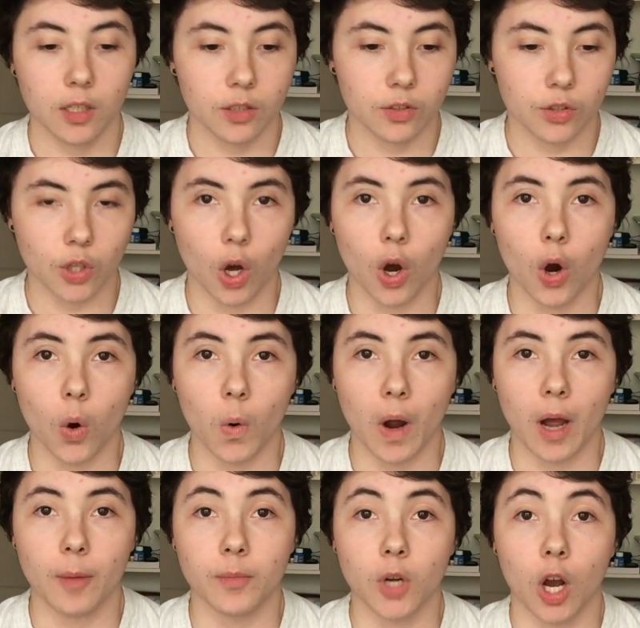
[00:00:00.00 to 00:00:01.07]
so
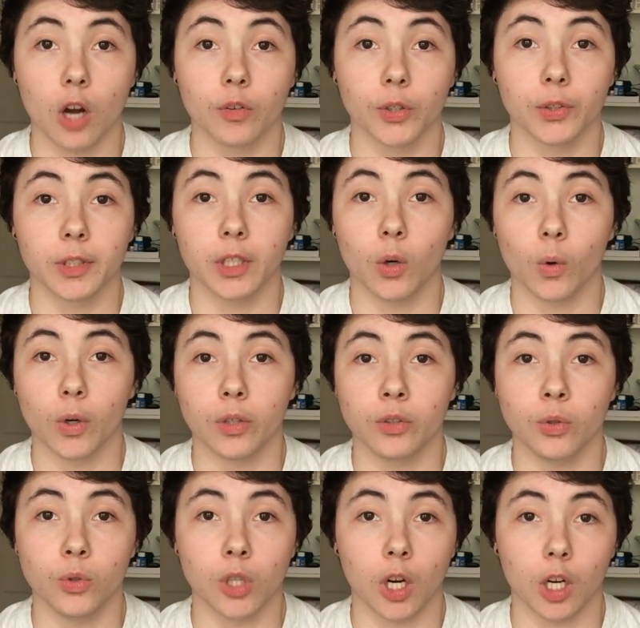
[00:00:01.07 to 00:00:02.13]
I'm not really going
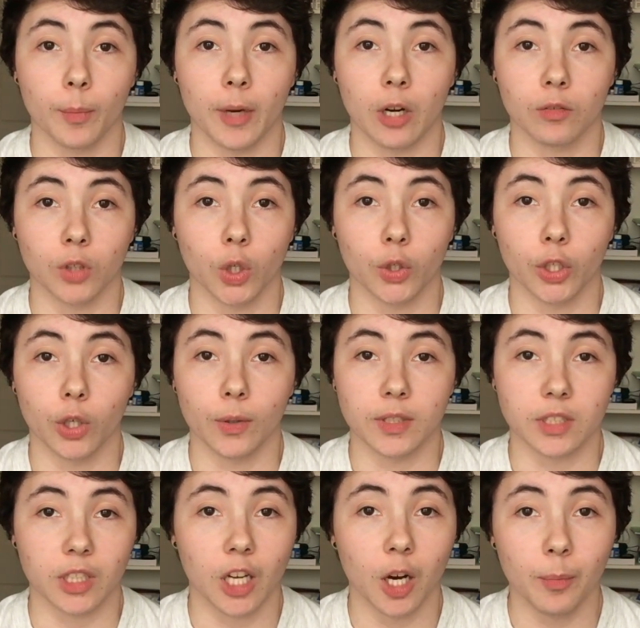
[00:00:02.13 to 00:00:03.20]
to talk about Rodeoh
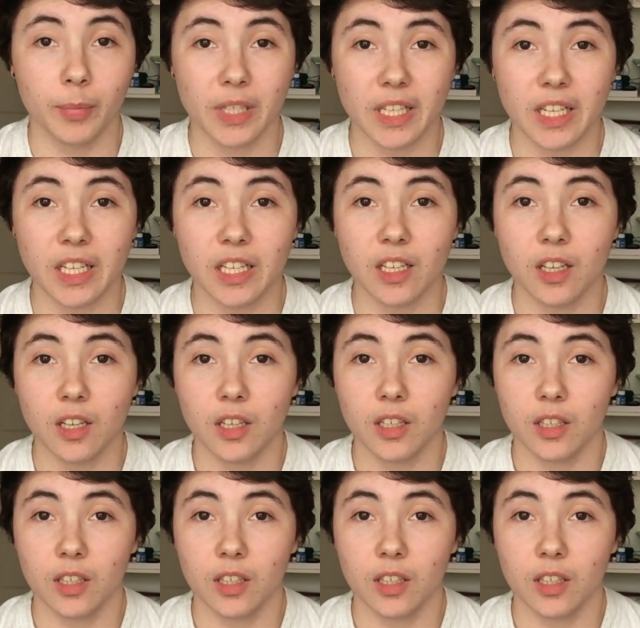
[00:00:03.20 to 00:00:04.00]
as a company.